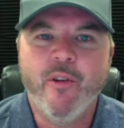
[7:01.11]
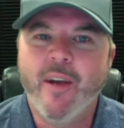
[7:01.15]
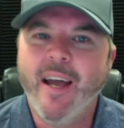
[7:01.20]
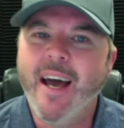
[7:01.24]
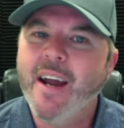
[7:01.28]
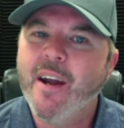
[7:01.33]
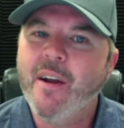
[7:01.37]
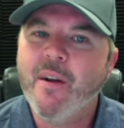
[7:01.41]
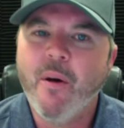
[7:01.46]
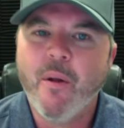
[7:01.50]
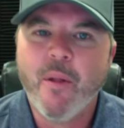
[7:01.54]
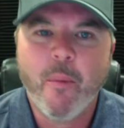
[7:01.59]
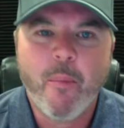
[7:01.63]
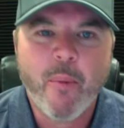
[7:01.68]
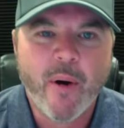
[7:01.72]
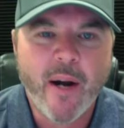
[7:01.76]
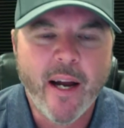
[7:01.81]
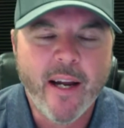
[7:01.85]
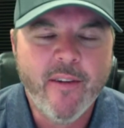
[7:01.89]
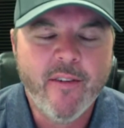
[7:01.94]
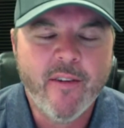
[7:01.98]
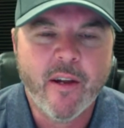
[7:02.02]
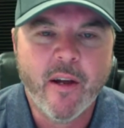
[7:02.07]
You got to know the
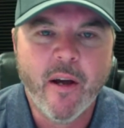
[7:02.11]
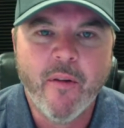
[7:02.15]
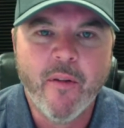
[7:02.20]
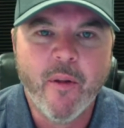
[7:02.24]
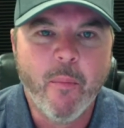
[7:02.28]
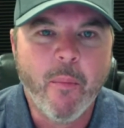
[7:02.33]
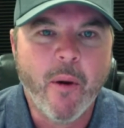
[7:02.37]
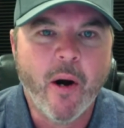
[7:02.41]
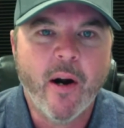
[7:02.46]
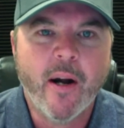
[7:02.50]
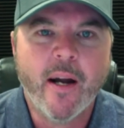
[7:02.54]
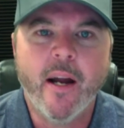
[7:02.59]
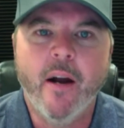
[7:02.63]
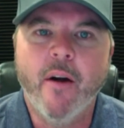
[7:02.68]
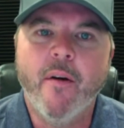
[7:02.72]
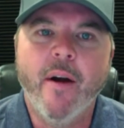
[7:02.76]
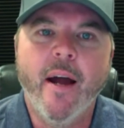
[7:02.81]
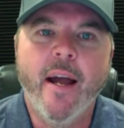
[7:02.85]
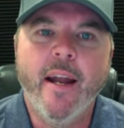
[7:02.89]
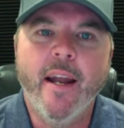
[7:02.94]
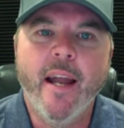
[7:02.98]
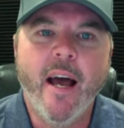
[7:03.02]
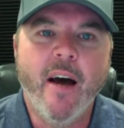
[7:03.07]
pricing of the market
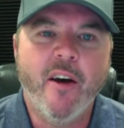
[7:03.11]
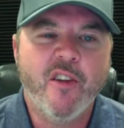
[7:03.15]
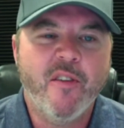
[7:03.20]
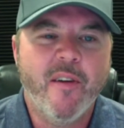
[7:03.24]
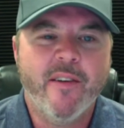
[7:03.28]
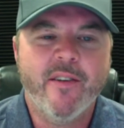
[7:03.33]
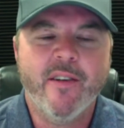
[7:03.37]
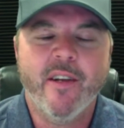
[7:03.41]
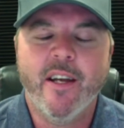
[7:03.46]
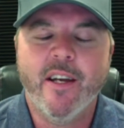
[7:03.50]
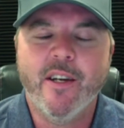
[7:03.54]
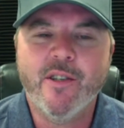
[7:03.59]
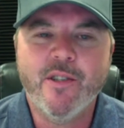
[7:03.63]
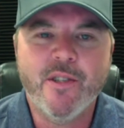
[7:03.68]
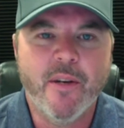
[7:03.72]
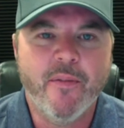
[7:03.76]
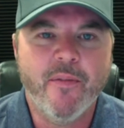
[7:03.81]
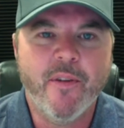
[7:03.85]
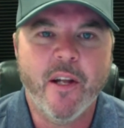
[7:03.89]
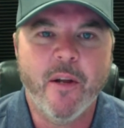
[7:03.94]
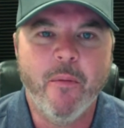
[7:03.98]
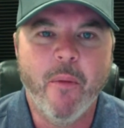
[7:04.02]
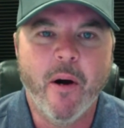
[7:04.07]
right now, especially in a
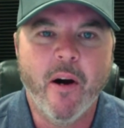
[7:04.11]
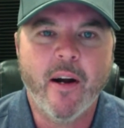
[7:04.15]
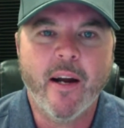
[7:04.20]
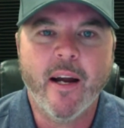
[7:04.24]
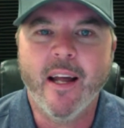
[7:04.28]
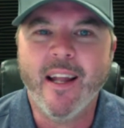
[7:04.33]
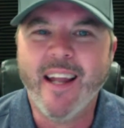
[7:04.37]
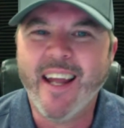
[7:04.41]
shifting market.